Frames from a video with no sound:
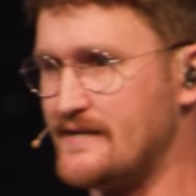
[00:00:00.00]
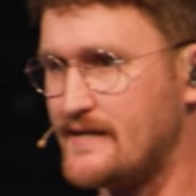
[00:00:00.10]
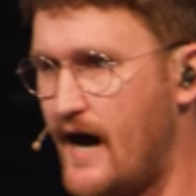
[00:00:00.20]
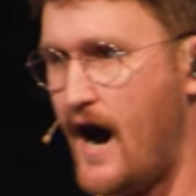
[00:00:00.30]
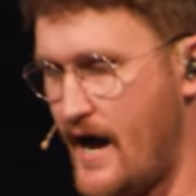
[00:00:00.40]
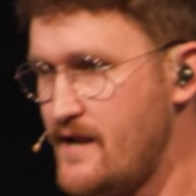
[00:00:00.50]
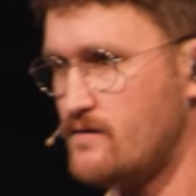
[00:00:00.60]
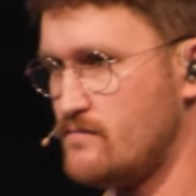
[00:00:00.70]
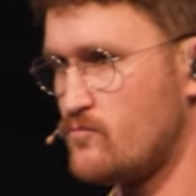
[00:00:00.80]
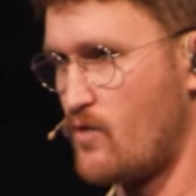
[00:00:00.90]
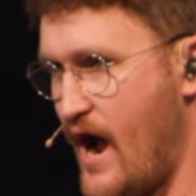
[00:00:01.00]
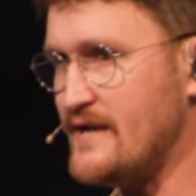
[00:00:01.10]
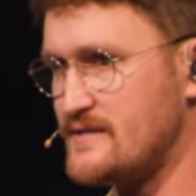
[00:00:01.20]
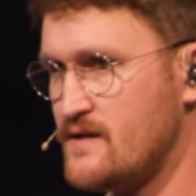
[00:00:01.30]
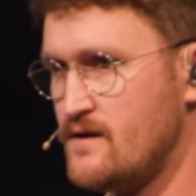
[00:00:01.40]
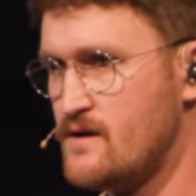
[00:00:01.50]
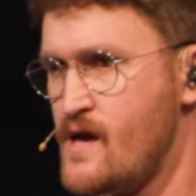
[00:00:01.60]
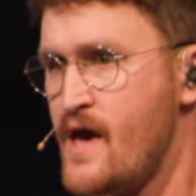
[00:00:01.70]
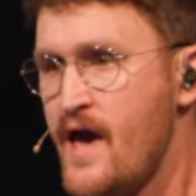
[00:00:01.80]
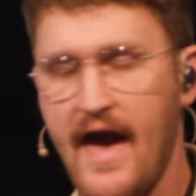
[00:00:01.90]
God, right?
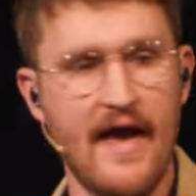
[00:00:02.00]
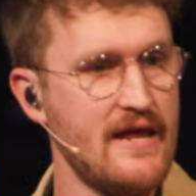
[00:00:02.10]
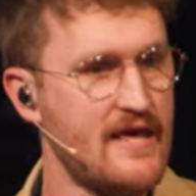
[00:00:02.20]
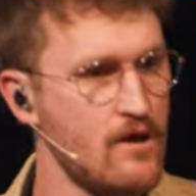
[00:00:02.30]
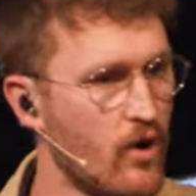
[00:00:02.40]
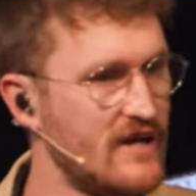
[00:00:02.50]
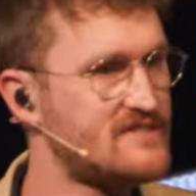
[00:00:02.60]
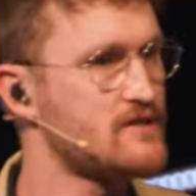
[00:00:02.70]
And he was